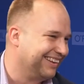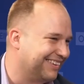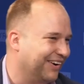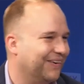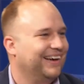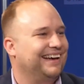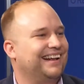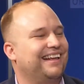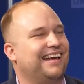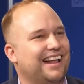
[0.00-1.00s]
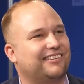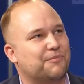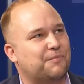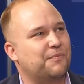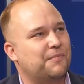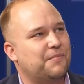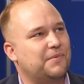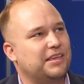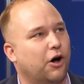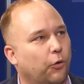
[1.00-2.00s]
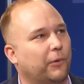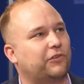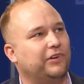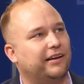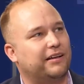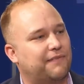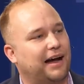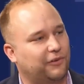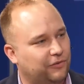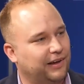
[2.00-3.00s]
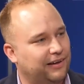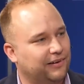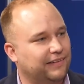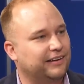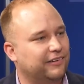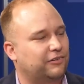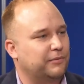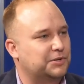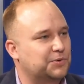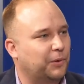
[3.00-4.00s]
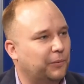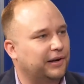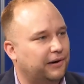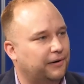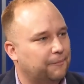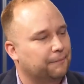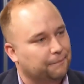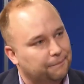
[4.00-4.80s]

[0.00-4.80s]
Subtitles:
And so it ends up, you almost need a de facto standard in the industry, which is what we are.